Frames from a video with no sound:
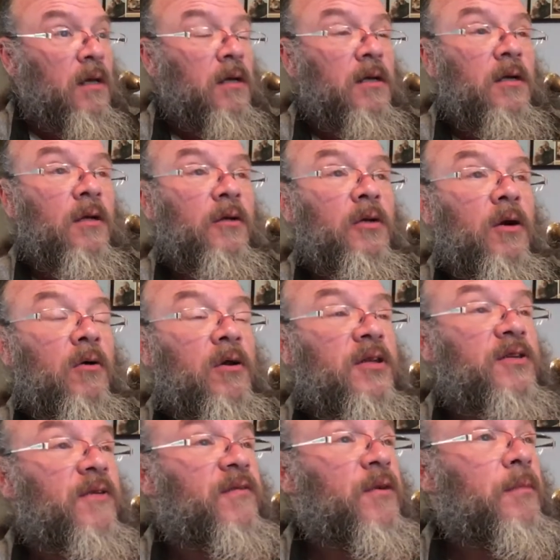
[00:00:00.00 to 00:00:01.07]
You'll
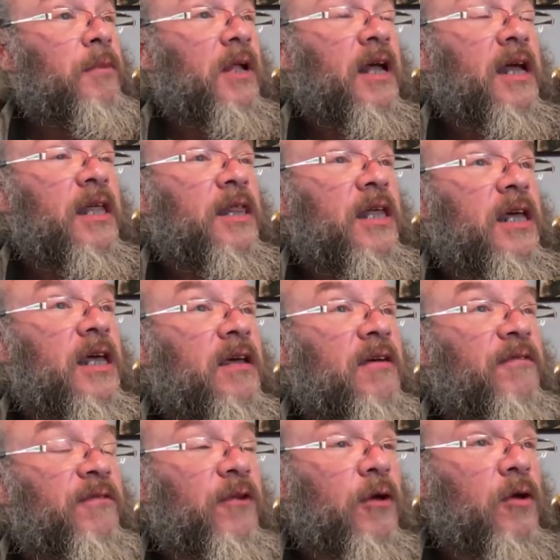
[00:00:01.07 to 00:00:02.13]
notice if you play the
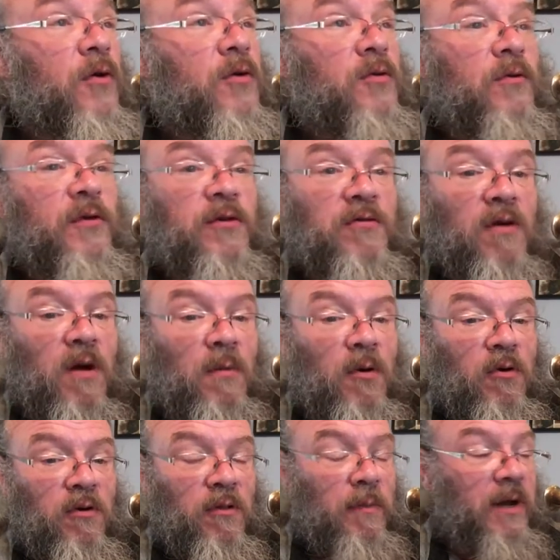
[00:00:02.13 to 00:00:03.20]
flute or the
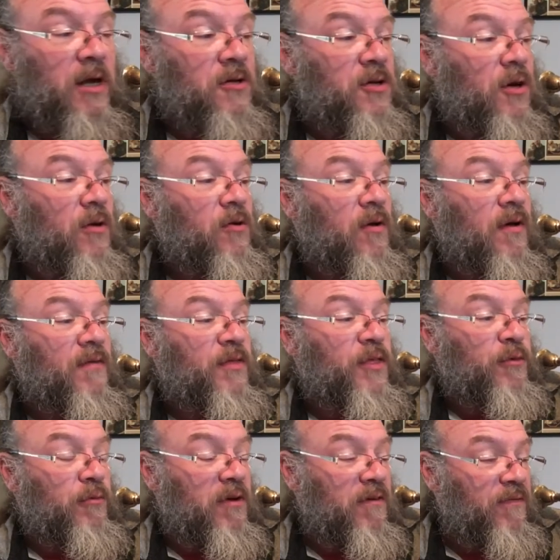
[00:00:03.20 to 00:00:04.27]
trombone or the baritone, you have
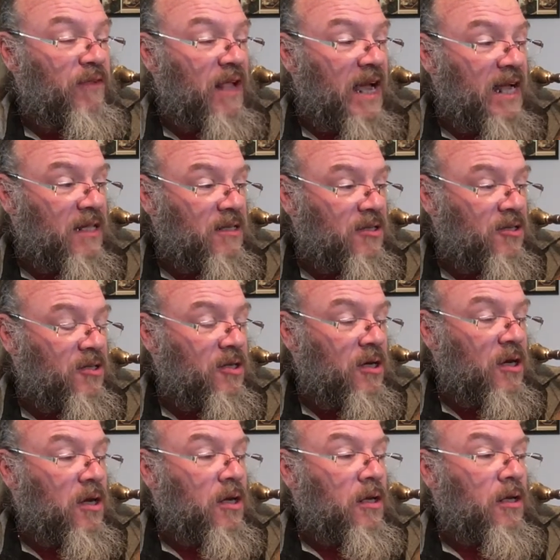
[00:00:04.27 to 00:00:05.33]
3 flats.
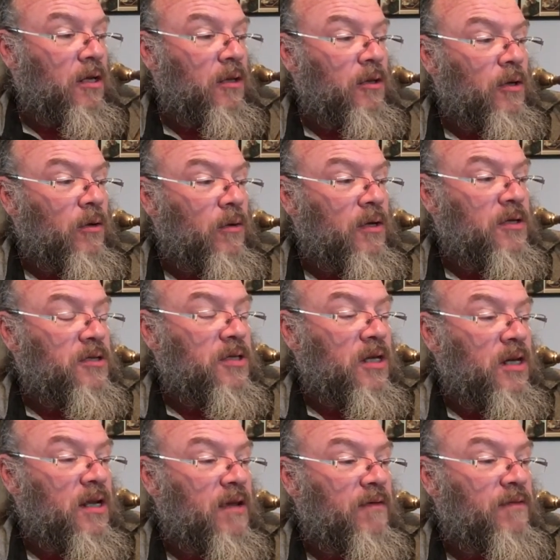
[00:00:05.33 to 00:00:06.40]
You'll notice that
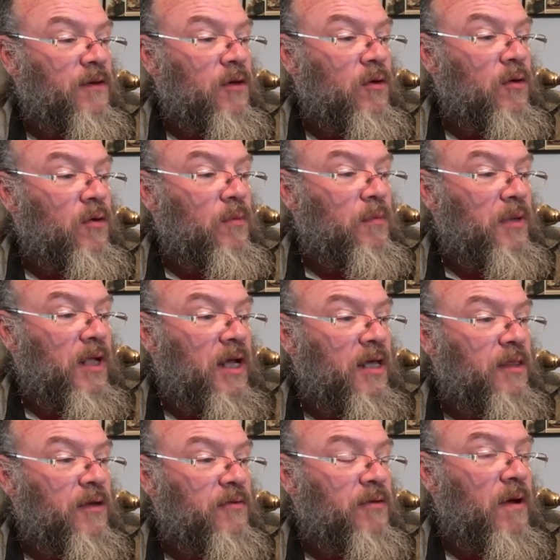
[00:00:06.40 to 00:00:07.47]
if you play
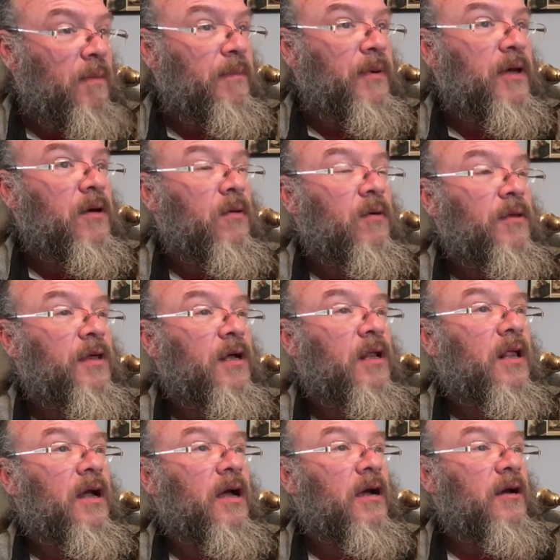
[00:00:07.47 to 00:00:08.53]
the trumpet or the
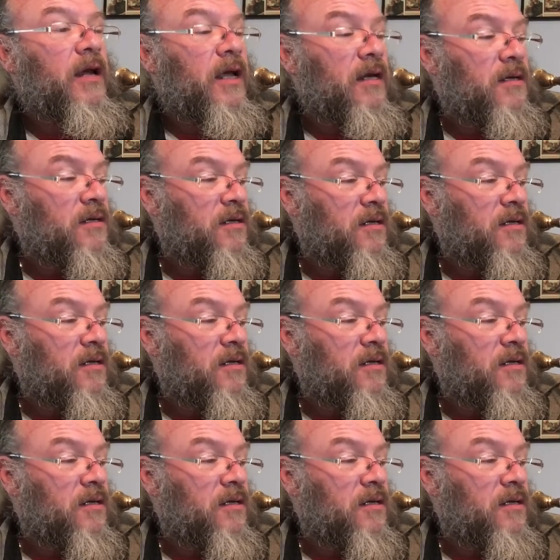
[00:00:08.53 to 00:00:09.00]
clarinet